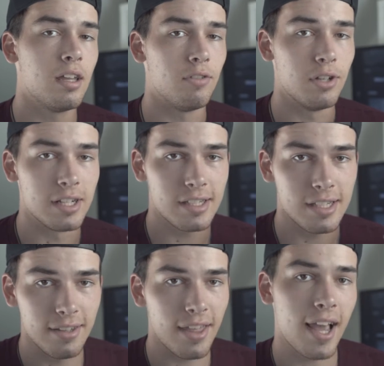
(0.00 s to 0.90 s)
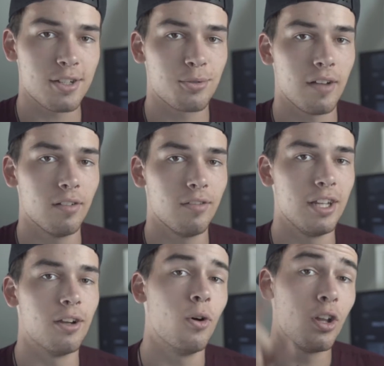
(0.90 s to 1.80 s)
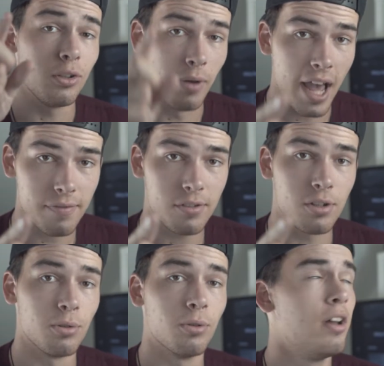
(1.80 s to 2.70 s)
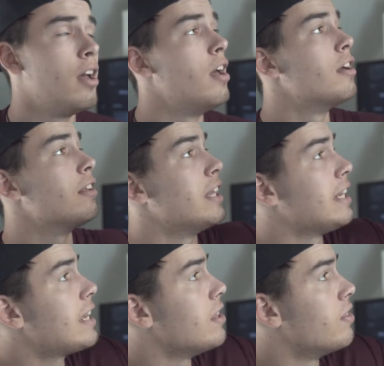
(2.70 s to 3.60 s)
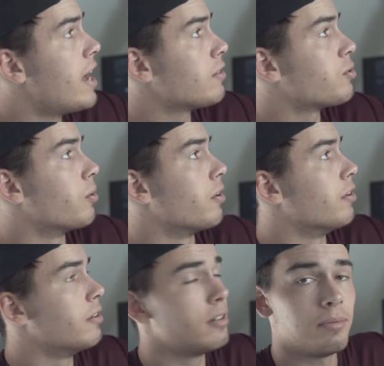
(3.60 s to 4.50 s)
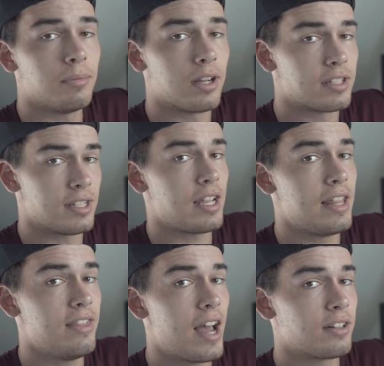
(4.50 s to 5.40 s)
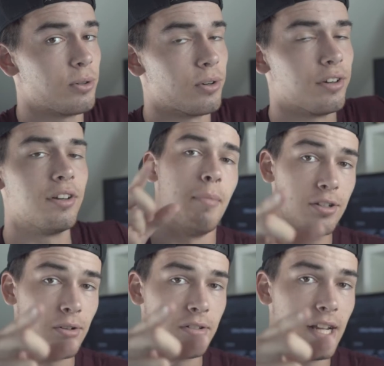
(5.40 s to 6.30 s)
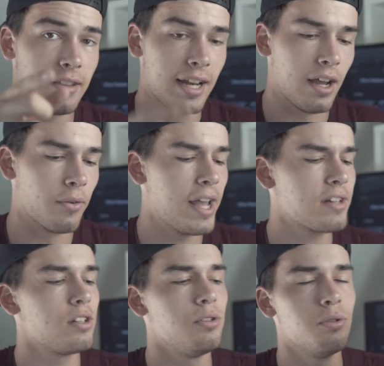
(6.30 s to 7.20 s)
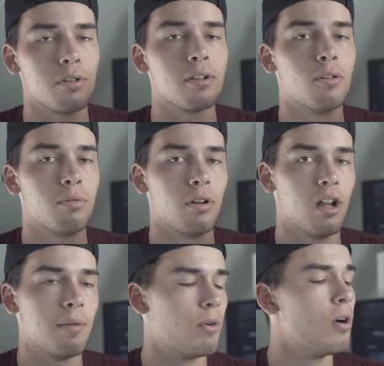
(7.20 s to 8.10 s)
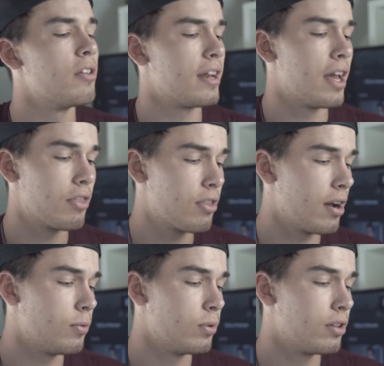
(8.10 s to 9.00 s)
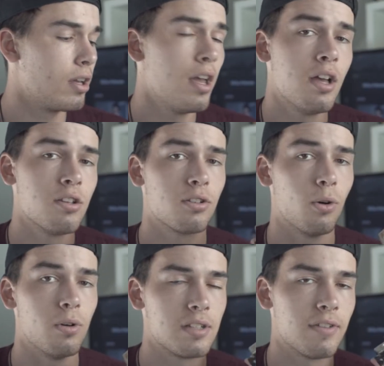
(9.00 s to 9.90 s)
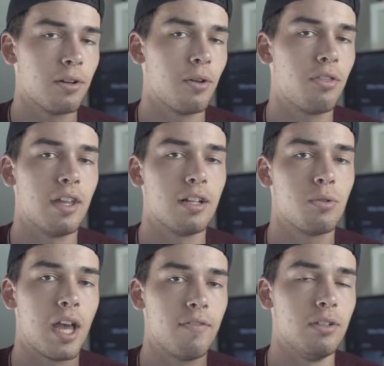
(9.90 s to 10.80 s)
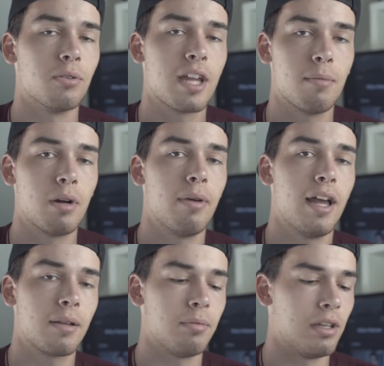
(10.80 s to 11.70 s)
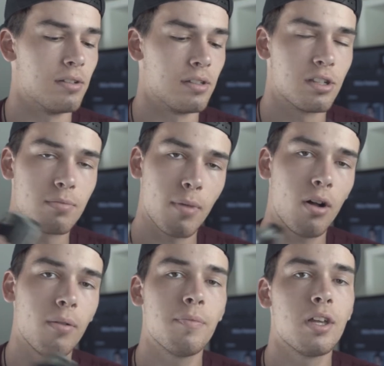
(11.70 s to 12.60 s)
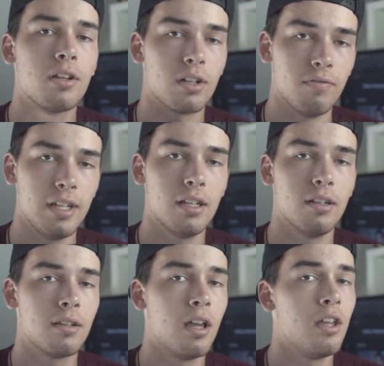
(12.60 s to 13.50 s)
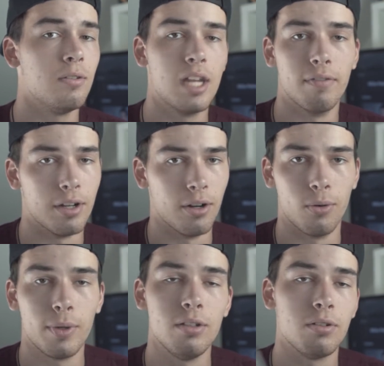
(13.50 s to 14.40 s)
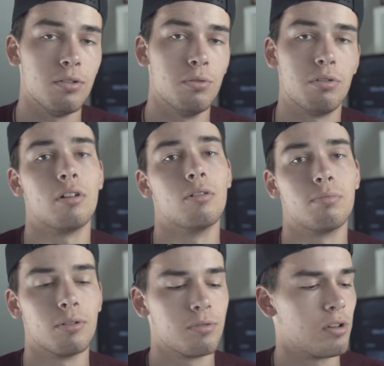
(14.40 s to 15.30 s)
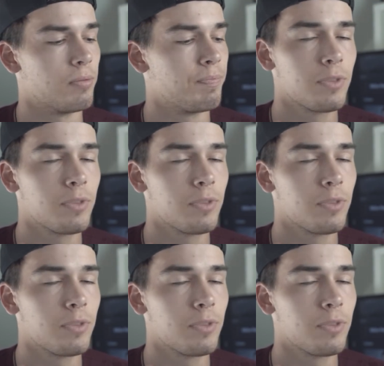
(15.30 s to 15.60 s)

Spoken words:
If you didn't see that travel video, you have to. Link in that corner, because it's in that corner. Make sure to check that out. I actually used the GoPro a lot more than I thought it would. So it's a very good thing to have in your camera bag because it's small, convenient. You never know when you can use a GoPro, so